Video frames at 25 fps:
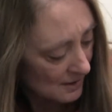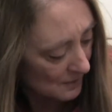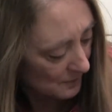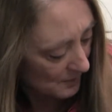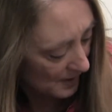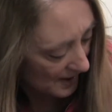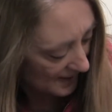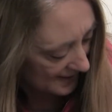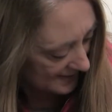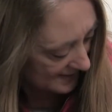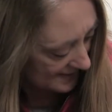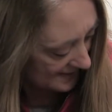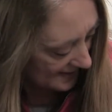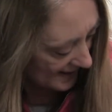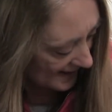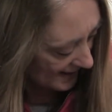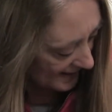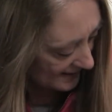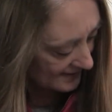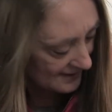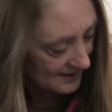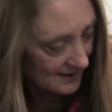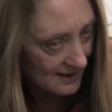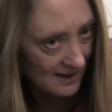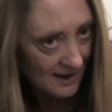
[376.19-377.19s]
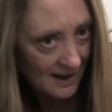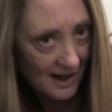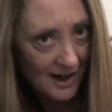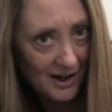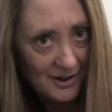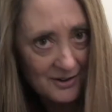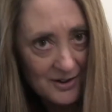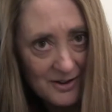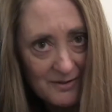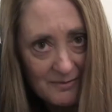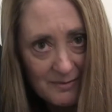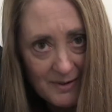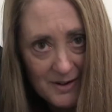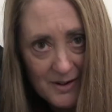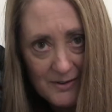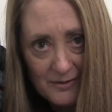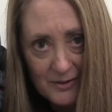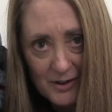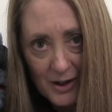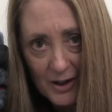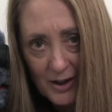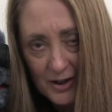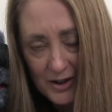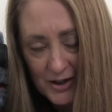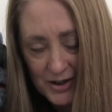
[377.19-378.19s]
Why is that? Oh, you've, you've
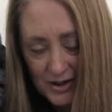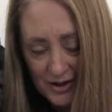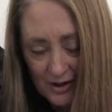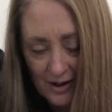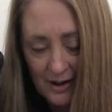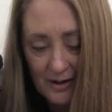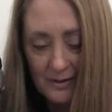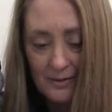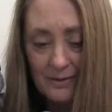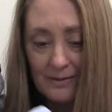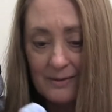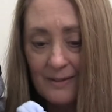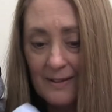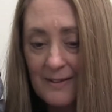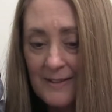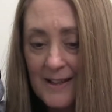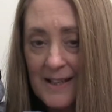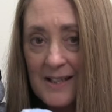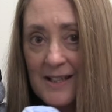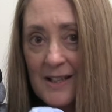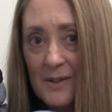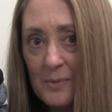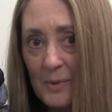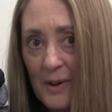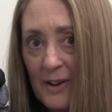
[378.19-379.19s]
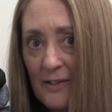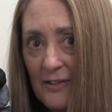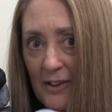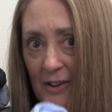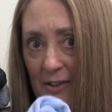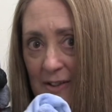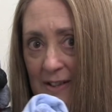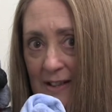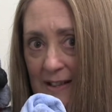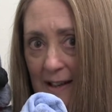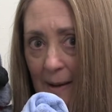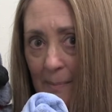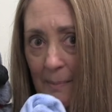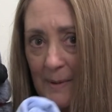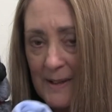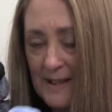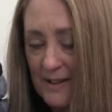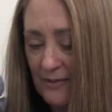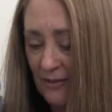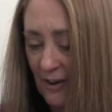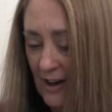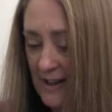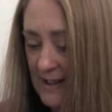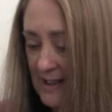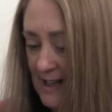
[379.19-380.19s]
got, oh, this is one of your slippers,
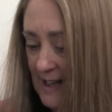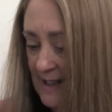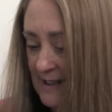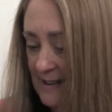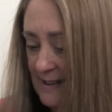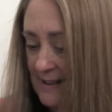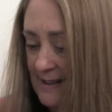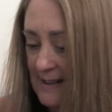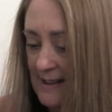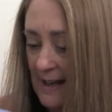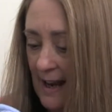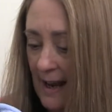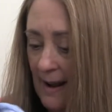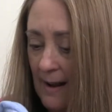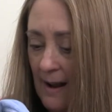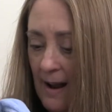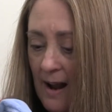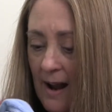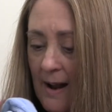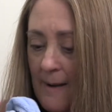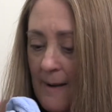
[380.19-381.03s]
Freddie, isn't it?